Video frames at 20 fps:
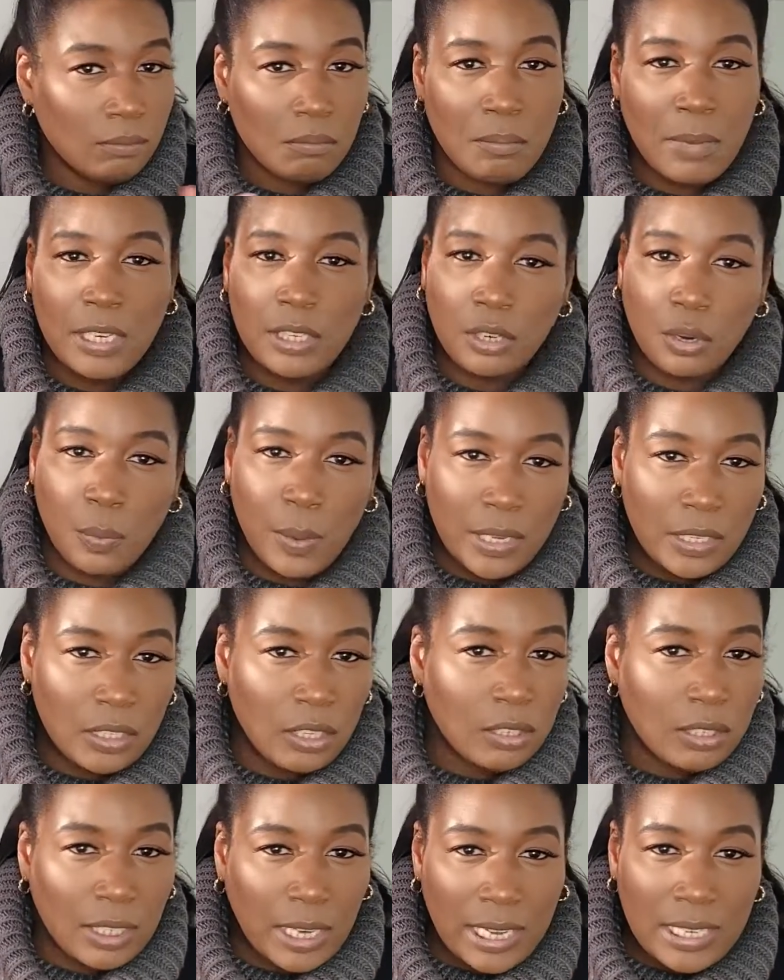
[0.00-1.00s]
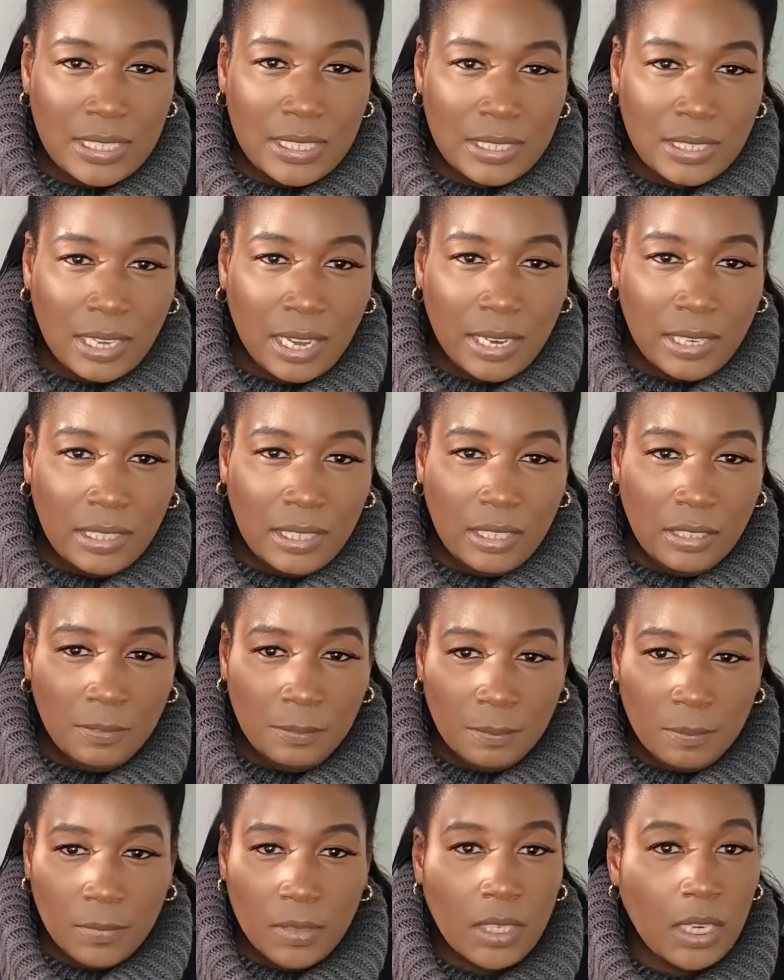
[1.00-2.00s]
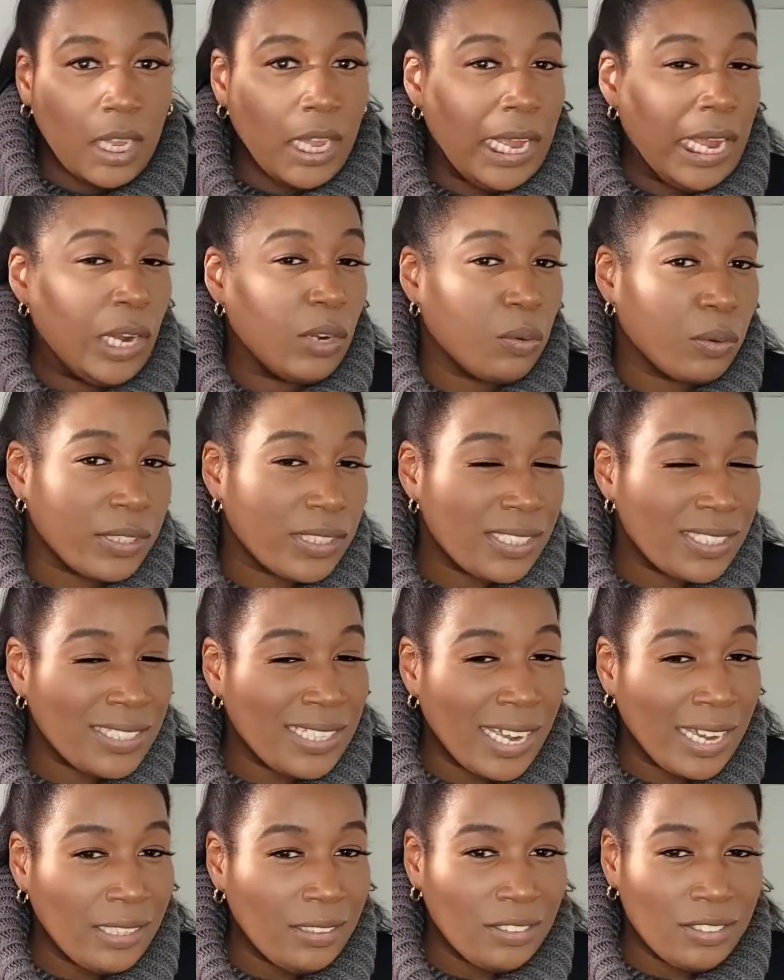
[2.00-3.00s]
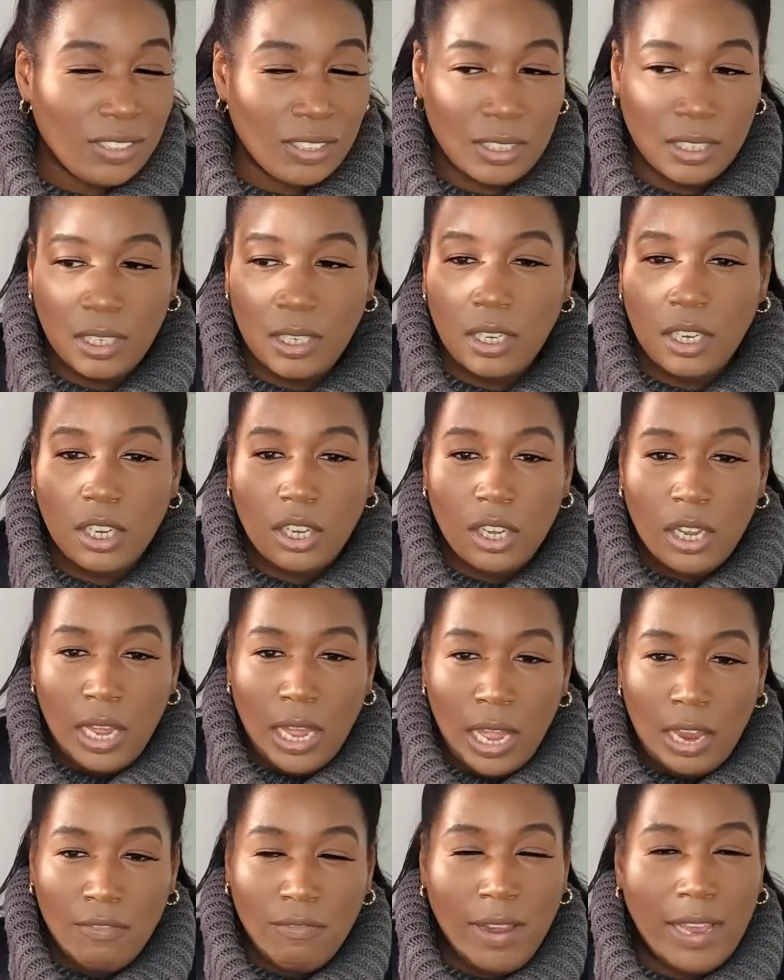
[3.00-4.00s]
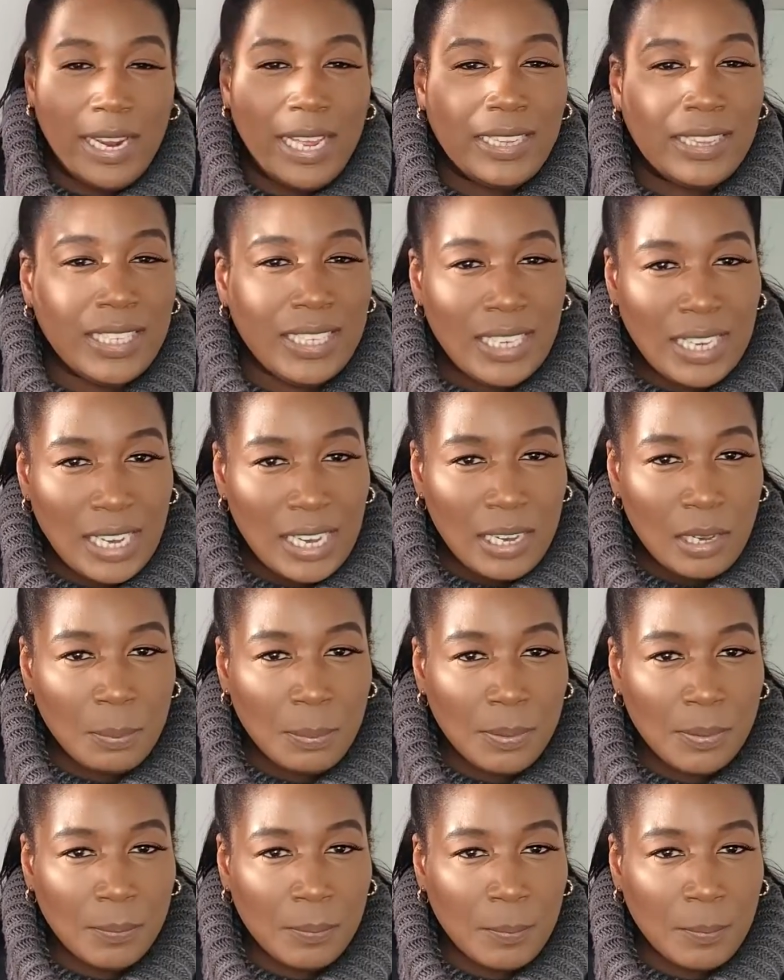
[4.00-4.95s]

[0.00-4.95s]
make your waist look nice and tiny and or snatched, and right at the hip,